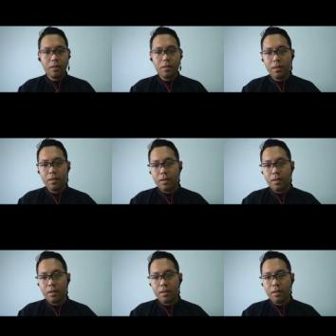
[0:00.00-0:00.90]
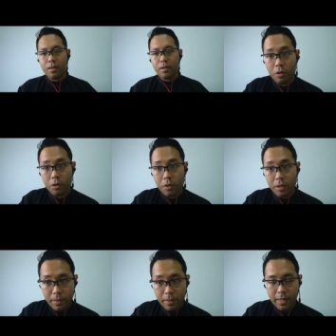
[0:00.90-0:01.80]
Let's say if we draw a number
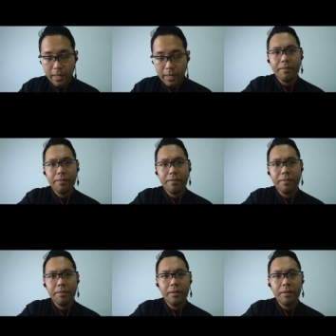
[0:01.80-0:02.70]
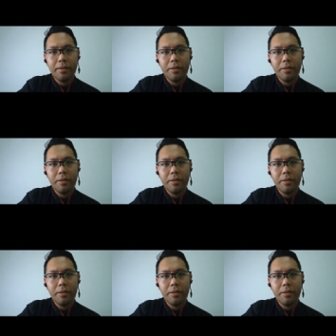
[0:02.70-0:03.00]
line, right?